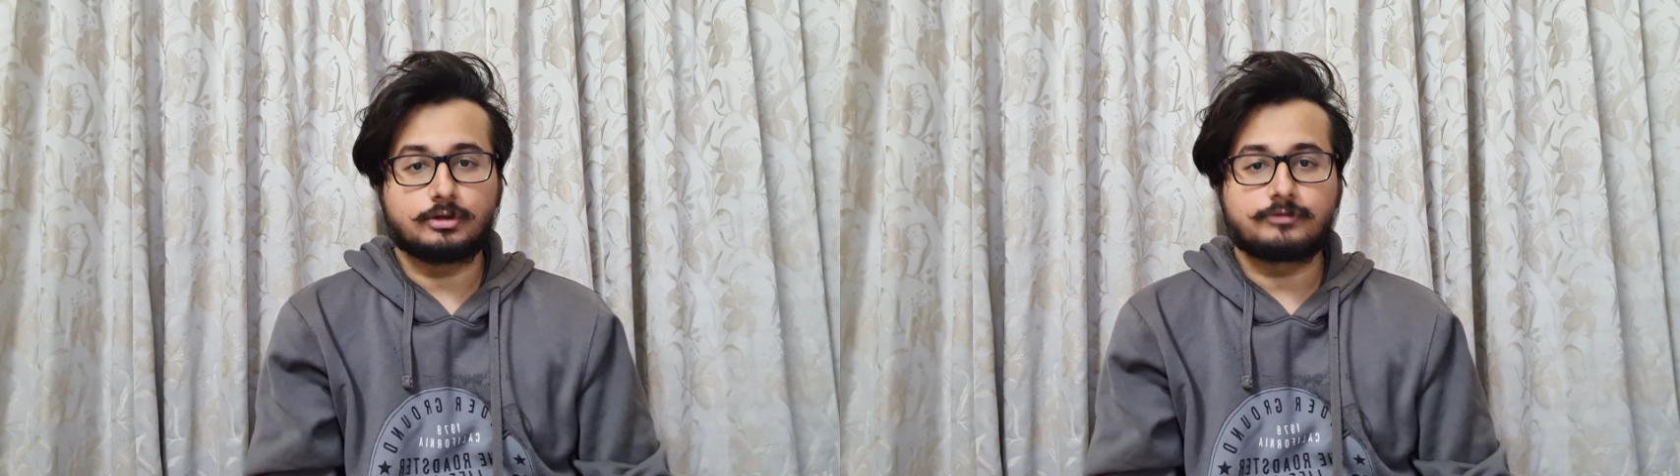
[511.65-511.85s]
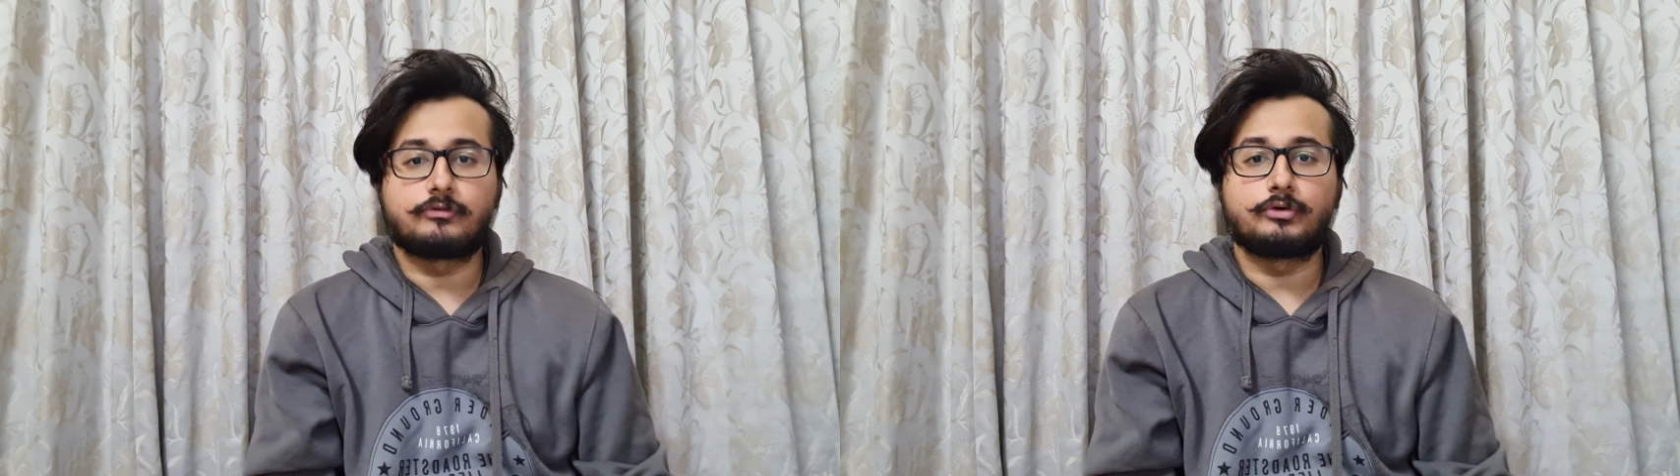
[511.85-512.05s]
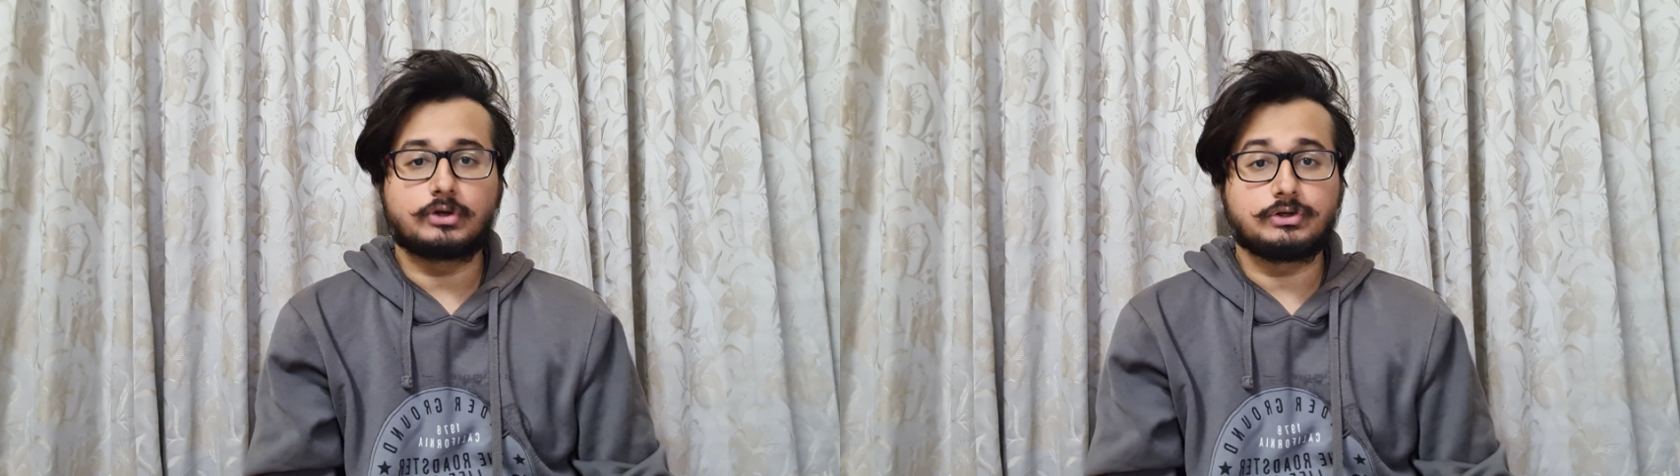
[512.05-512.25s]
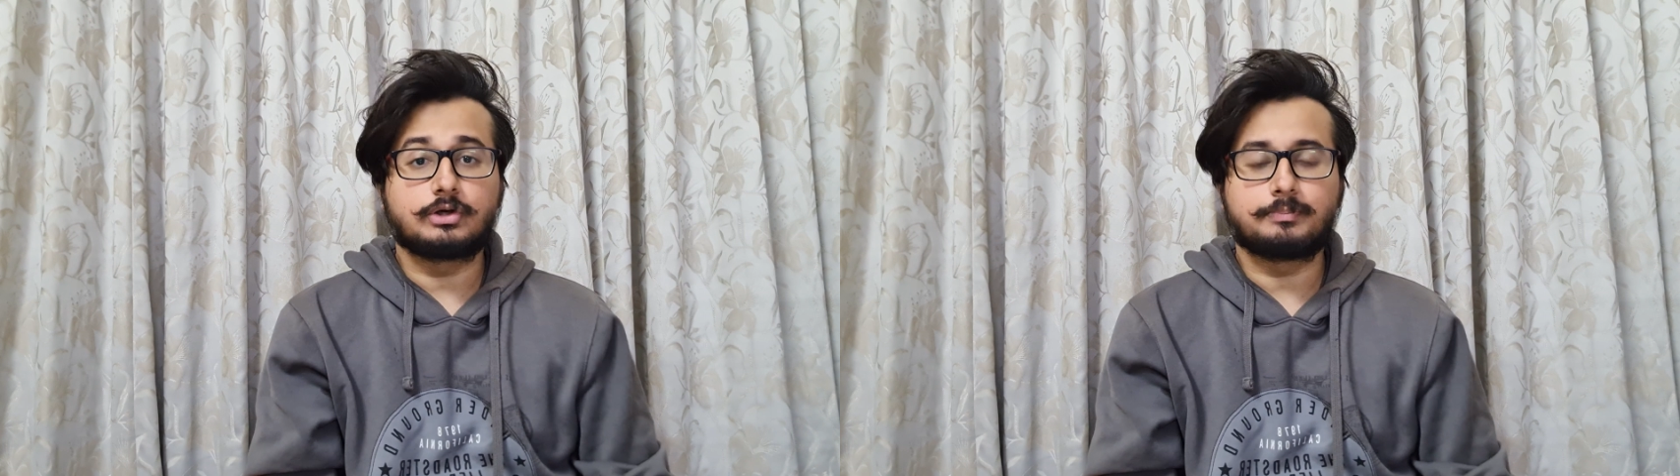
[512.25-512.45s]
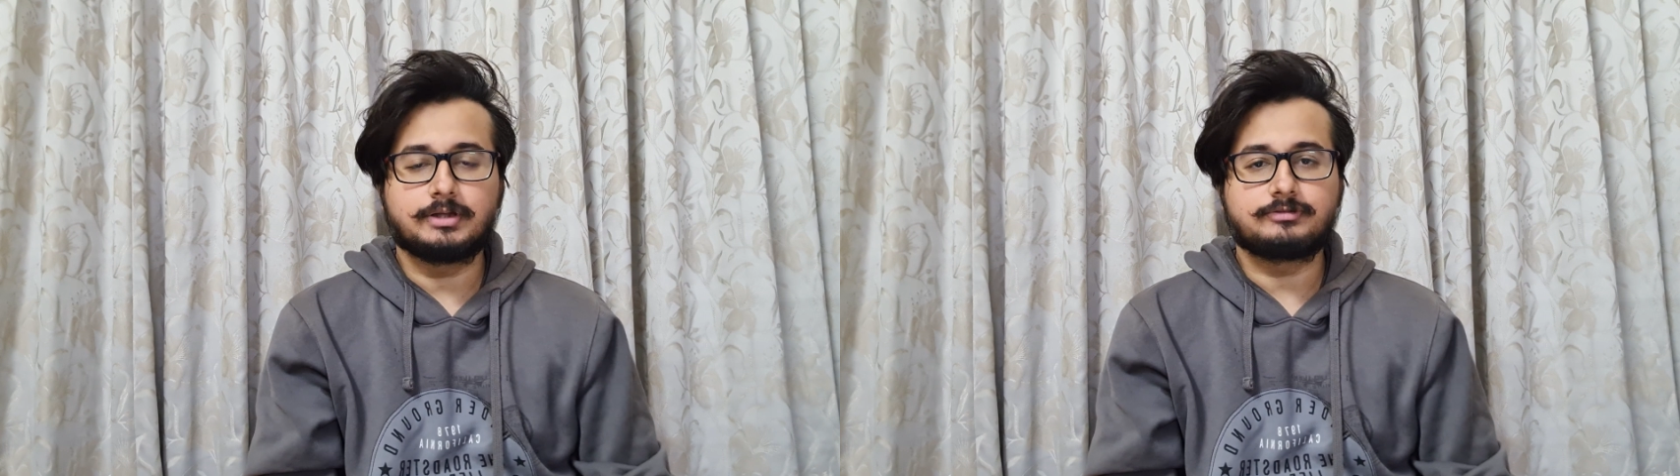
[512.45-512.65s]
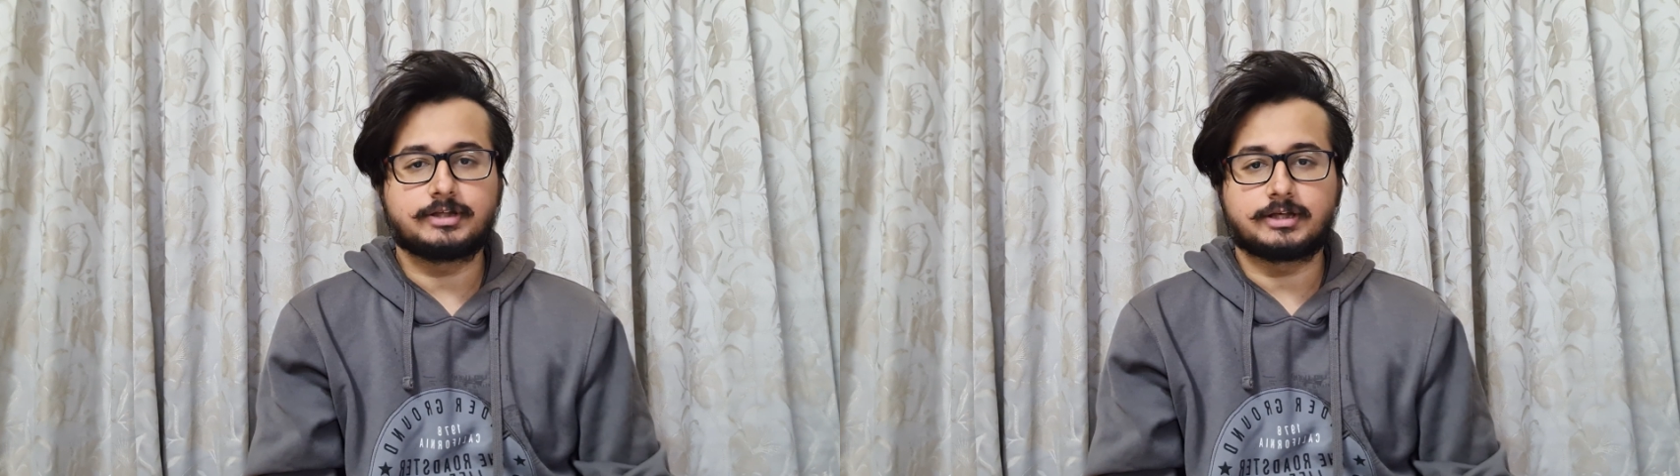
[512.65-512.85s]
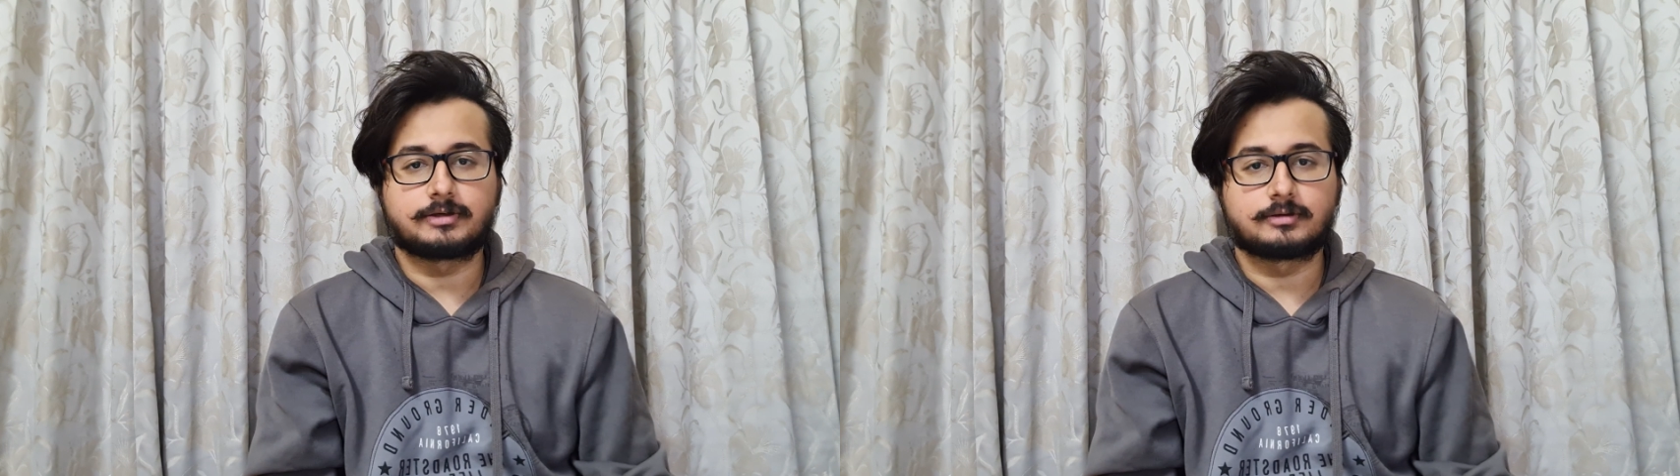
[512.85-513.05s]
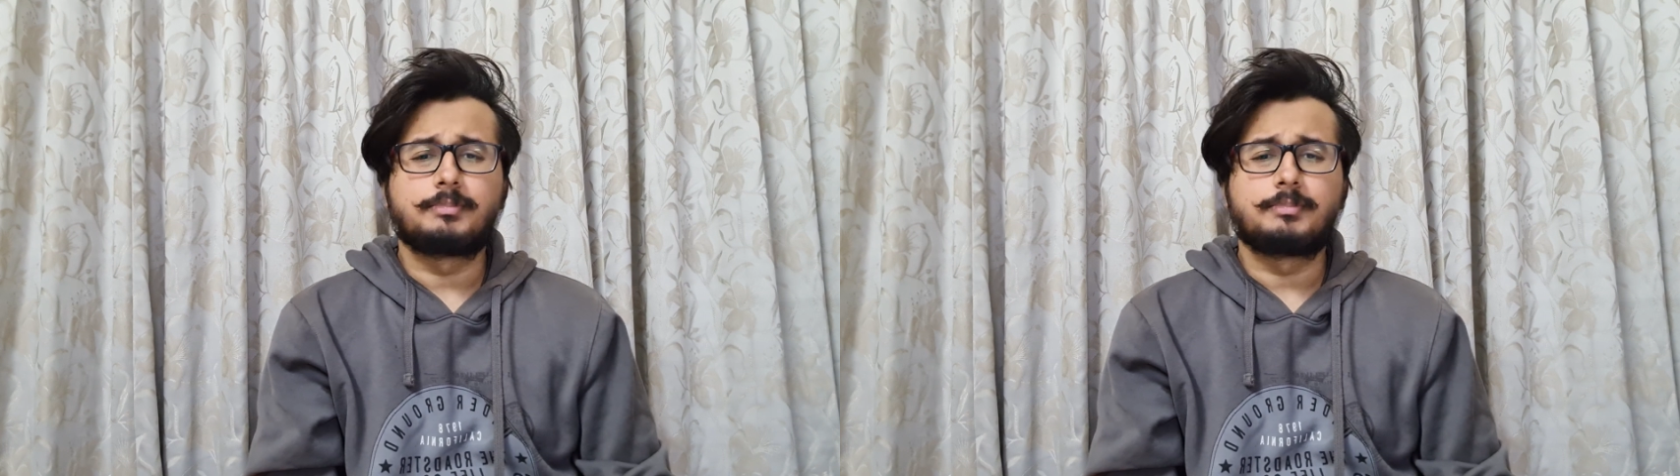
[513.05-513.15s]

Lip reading: your phone on your PC,